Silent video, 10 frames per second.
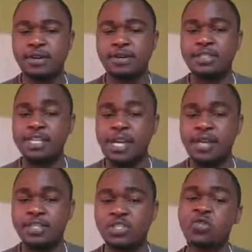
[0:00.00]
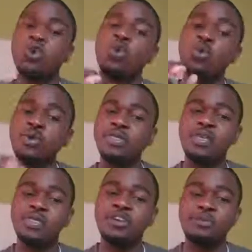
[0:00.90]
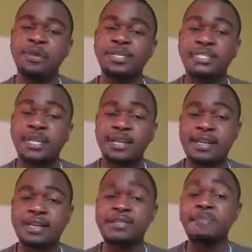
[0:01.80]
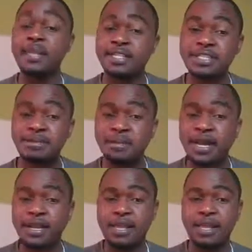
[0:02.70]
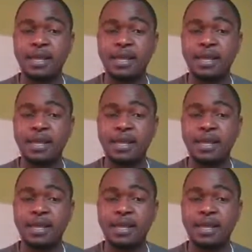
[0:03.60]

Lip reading: GIS within the humanitarian and emergency planning.